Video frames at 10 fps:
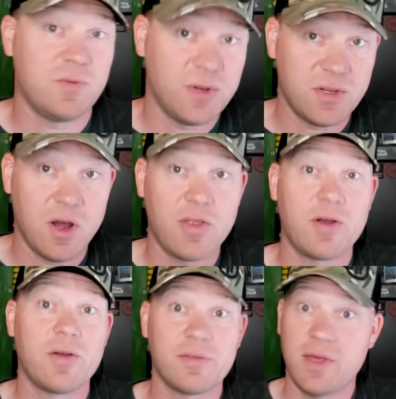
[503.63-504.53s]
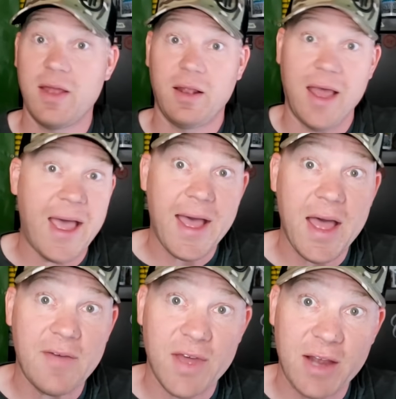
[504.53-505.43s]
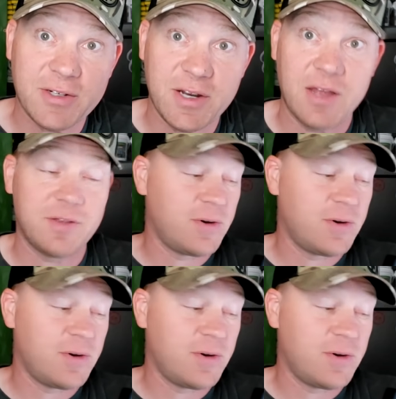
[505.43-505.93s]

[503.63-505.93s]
We saw there on that live action out the